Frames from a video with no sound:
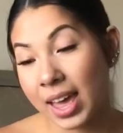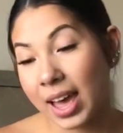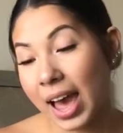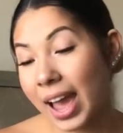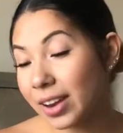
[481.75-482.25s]

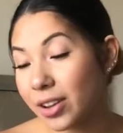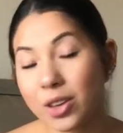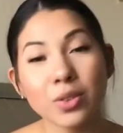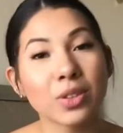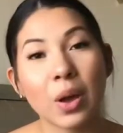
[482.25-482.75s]
I
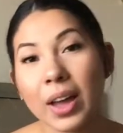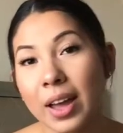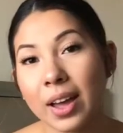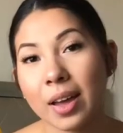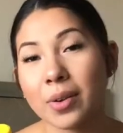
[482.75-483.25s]
don't use
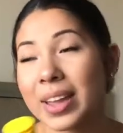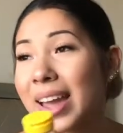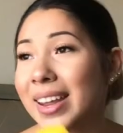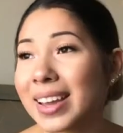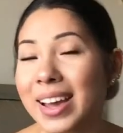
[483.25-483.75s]

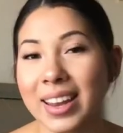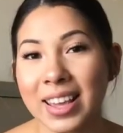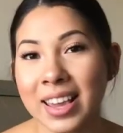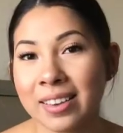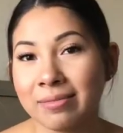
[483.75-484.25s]
organic
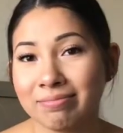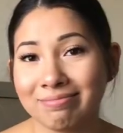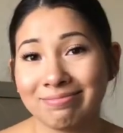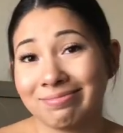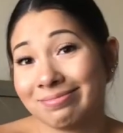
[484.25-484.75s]
honey.
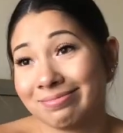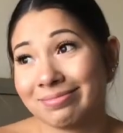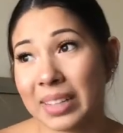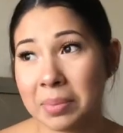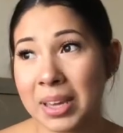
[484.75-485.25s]

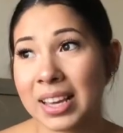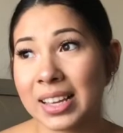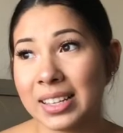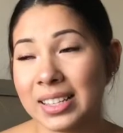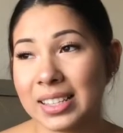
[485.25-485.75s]
I
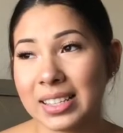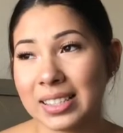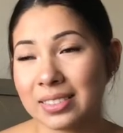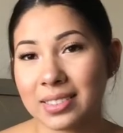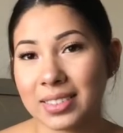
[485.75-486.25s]
mean,
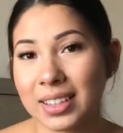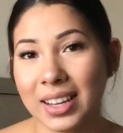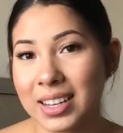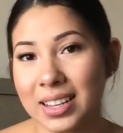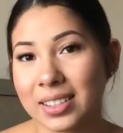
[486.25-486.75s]

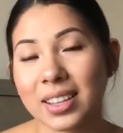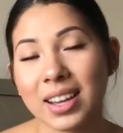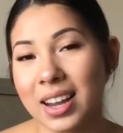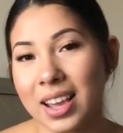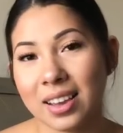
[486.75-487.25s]
honey is
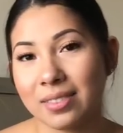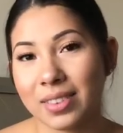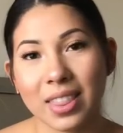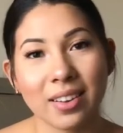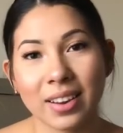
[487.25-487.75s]
honey,
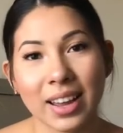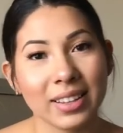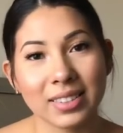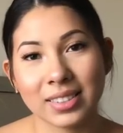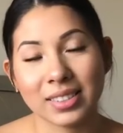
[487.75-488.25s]
whether it
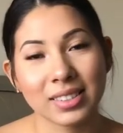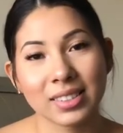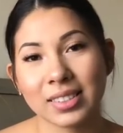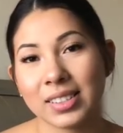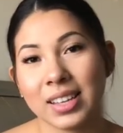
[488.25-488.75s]
has
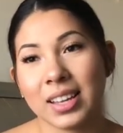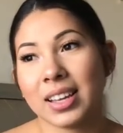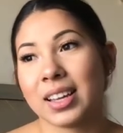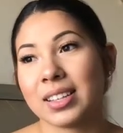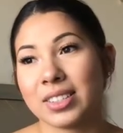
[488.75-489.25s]

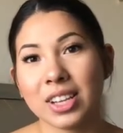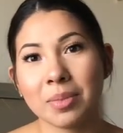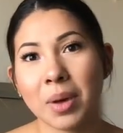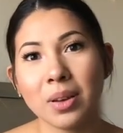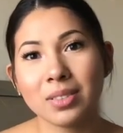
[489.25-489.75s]

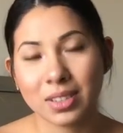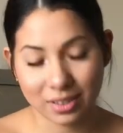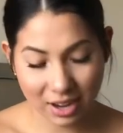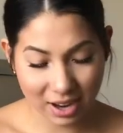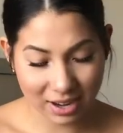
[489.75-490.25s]
GMOs or
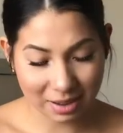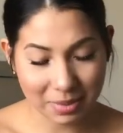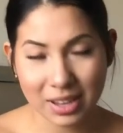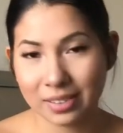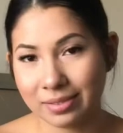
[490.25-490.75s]
not. I
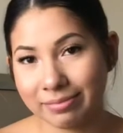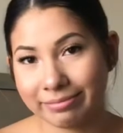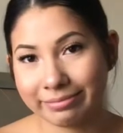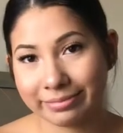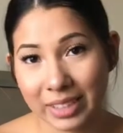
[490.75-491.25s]
mean,
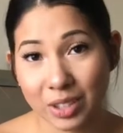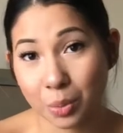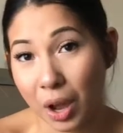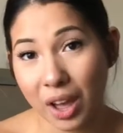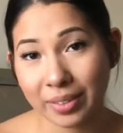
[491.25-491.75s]
it's
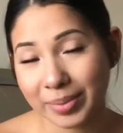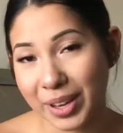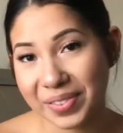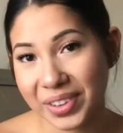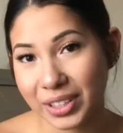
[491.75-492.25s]
raw,
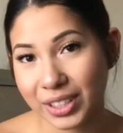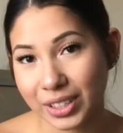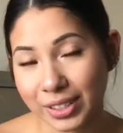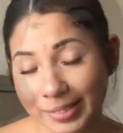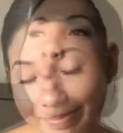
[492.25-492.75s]
unfiltered.